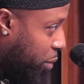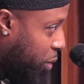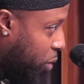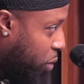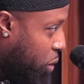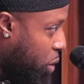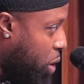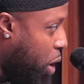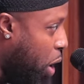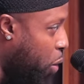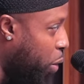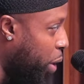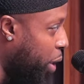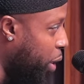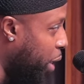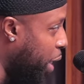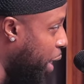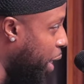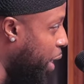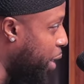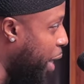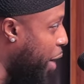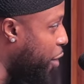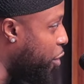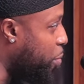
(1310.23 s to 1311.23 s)
You go in
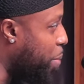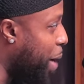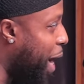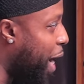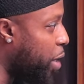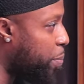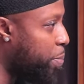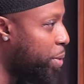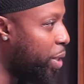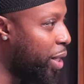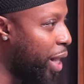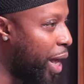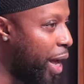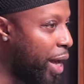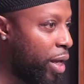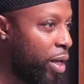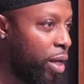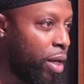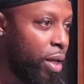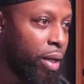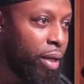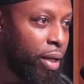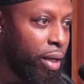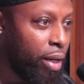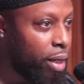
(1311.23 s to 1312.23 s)
there and everybody be like,
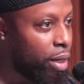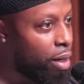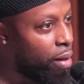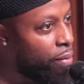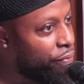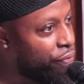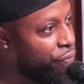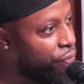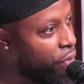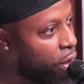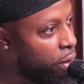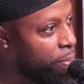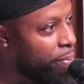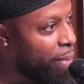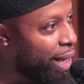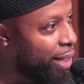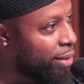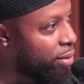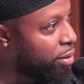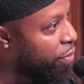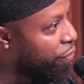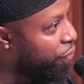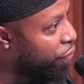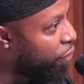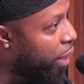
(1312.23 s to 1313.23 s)
here come Funk
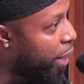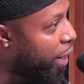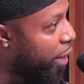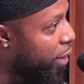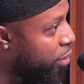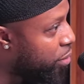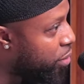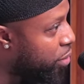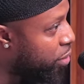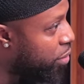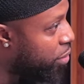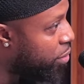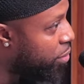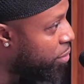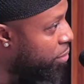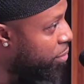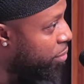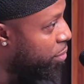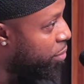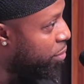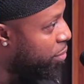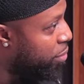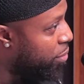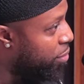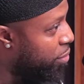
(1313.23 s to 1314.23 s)
Master Flex.
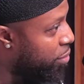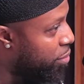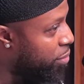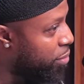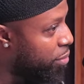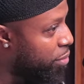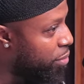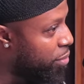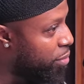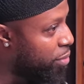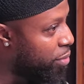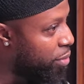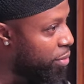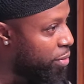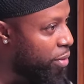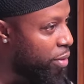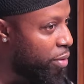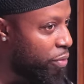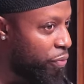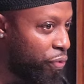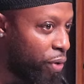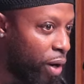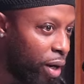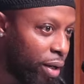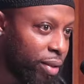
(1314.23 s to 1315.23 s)

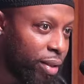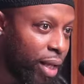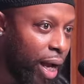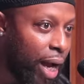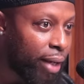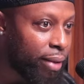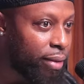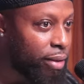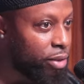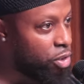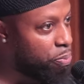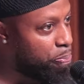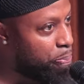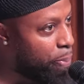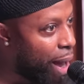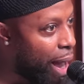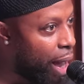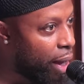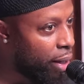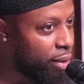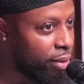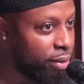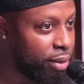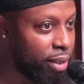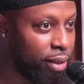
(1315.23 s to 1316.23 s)
Funk Dr.
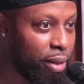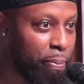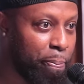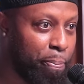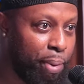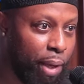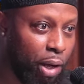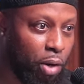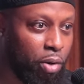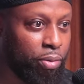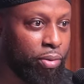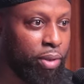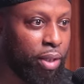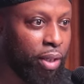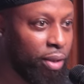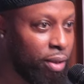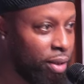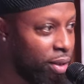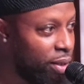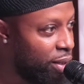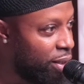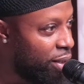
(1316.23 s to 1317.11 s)
Spock is in the building.